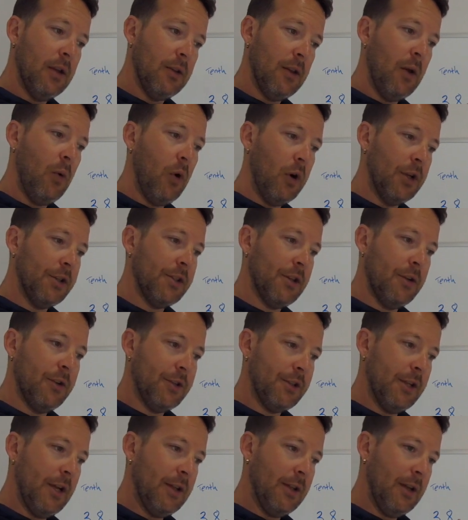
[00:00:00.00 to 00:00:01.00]
they want us to
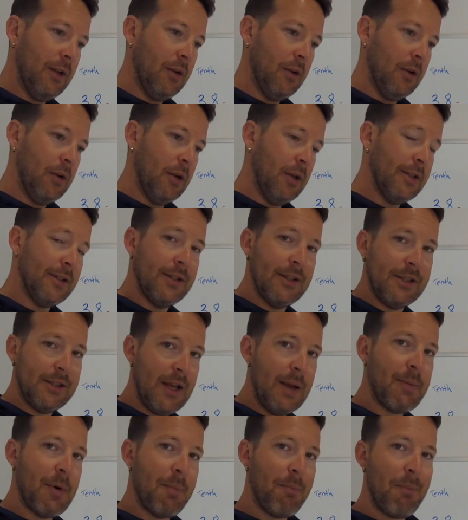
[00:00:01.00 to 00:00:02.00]
understand that it's the
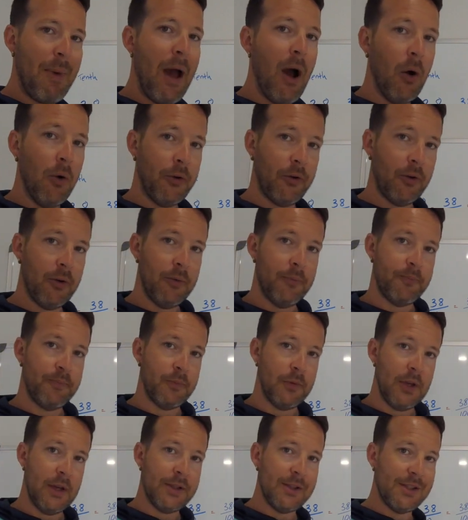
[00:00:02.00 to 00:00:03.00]
same amount.
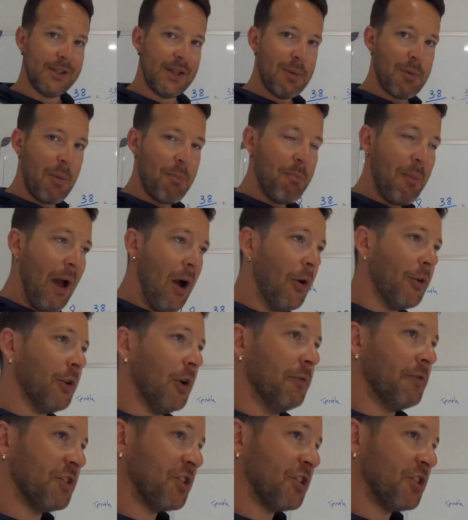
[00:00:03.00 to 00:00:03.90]
Okay, it's the same amount of